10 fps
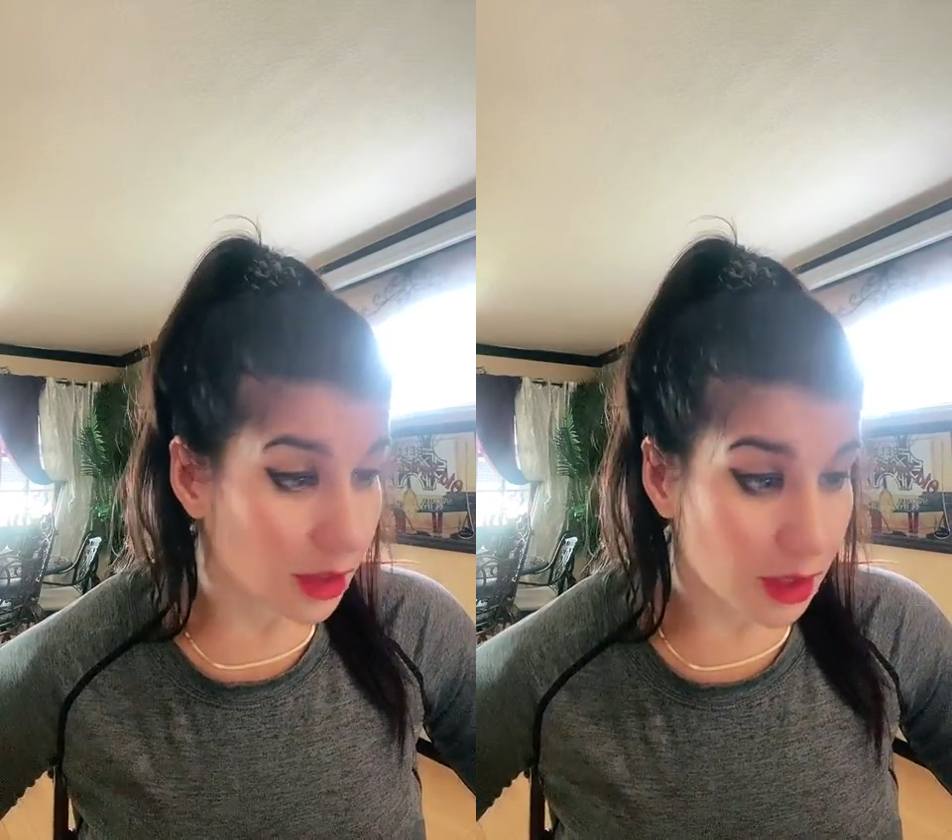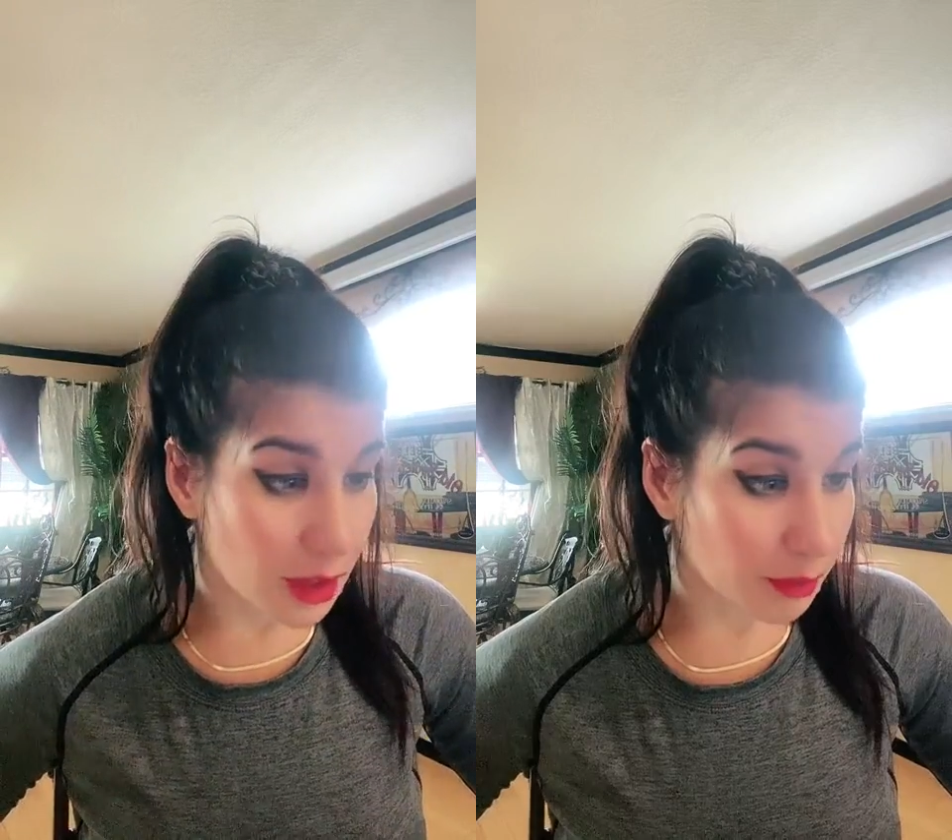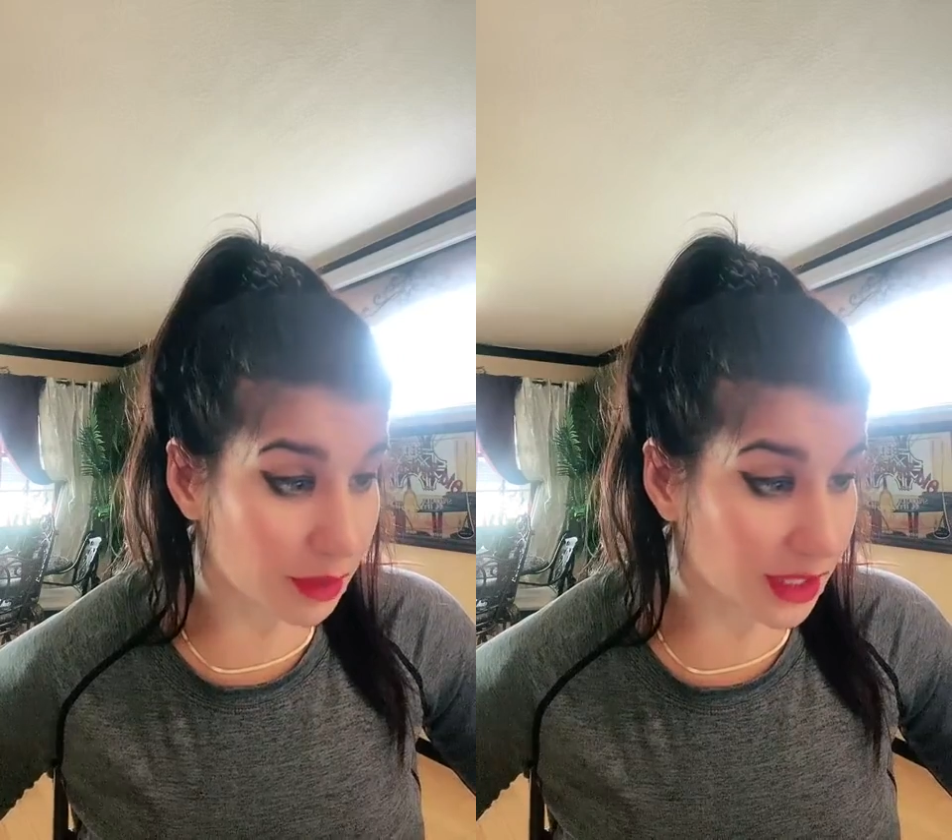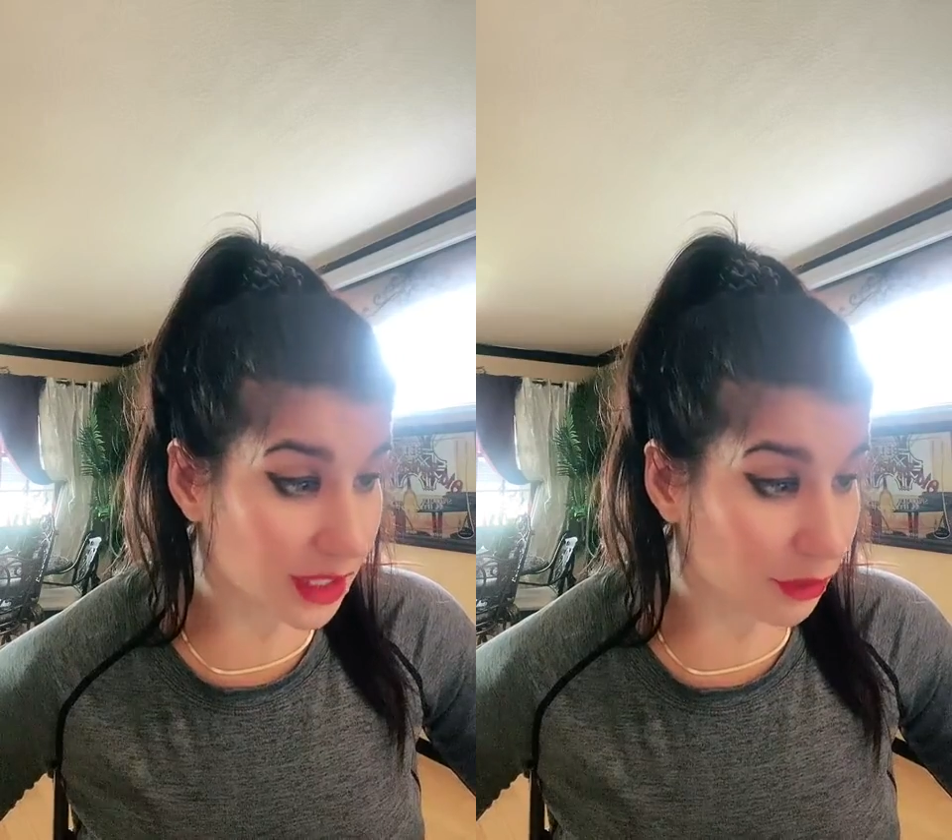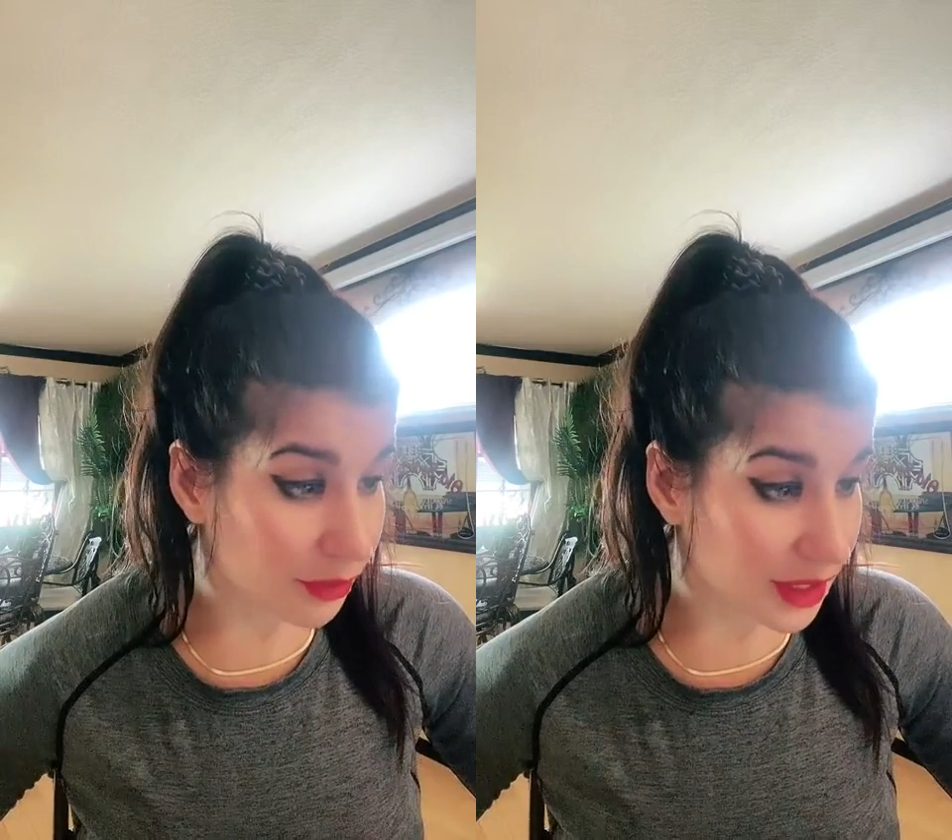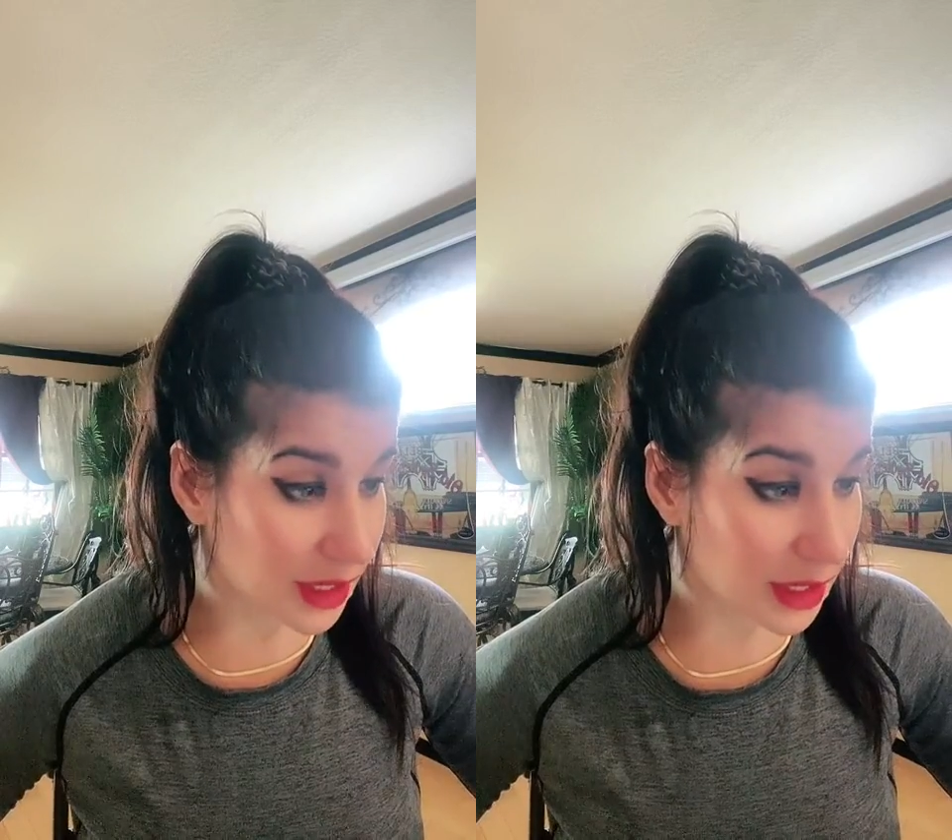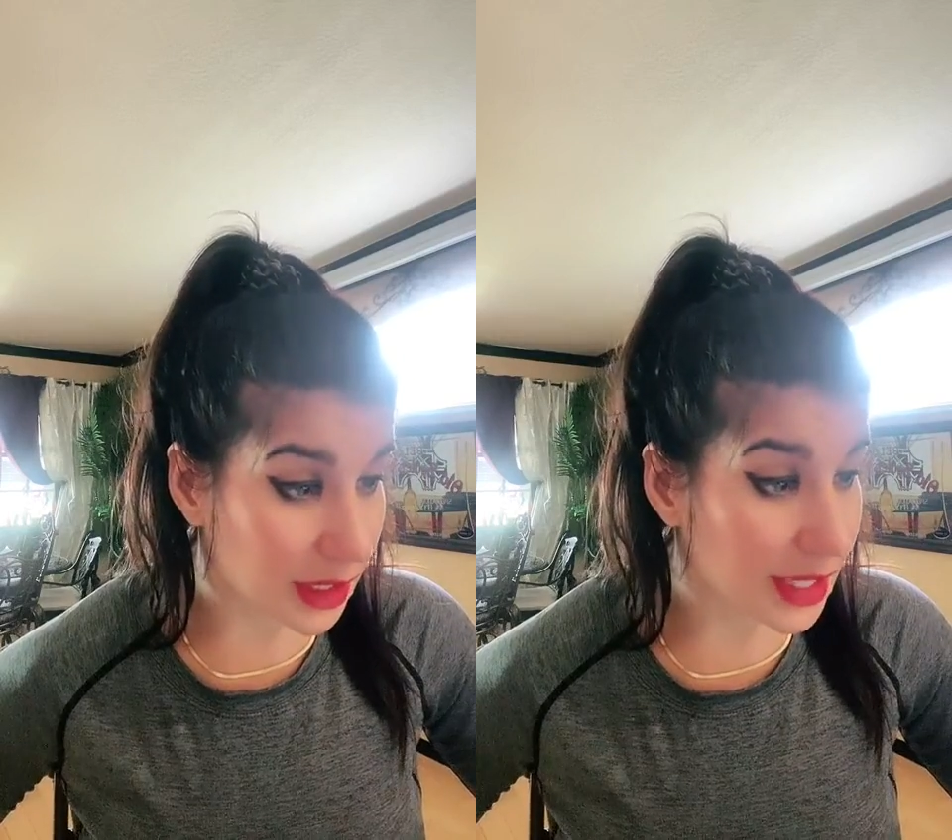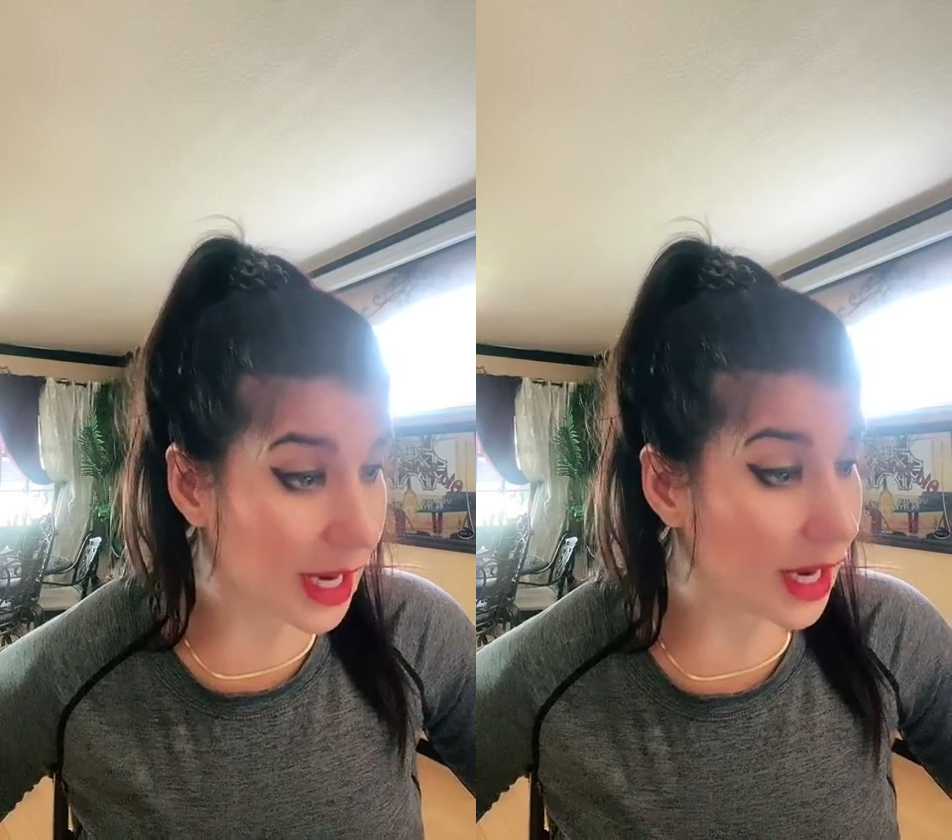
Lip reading: Allow the